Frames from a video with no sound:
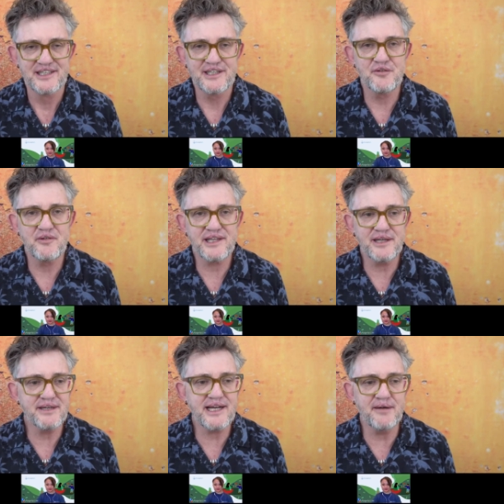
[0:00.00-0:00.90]
So when
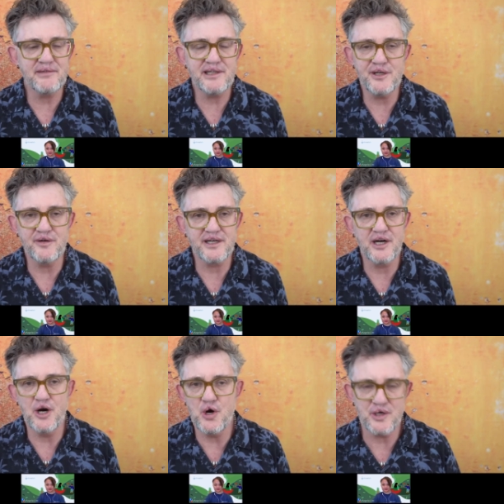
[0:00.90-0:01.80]
somebody comes to you and
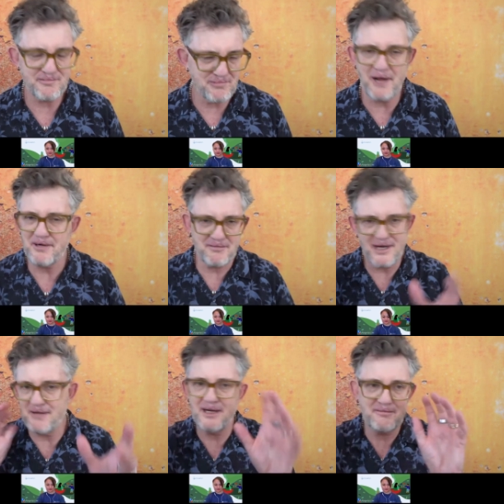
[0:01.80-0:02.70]
goes, blah, blah,
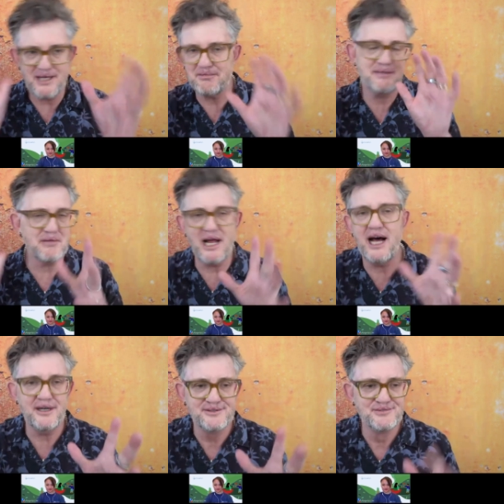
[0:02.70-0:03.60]
blah, blah, blah, blah,
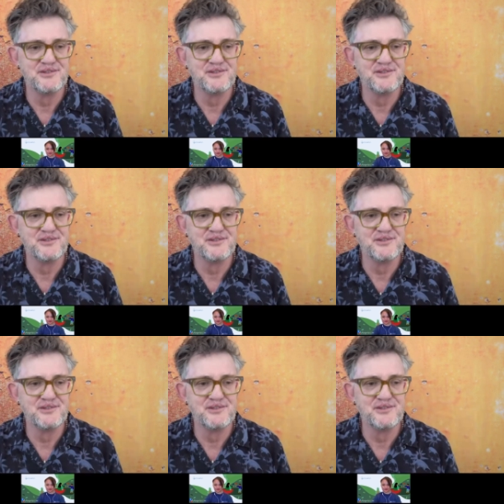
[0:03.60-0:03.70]
blah,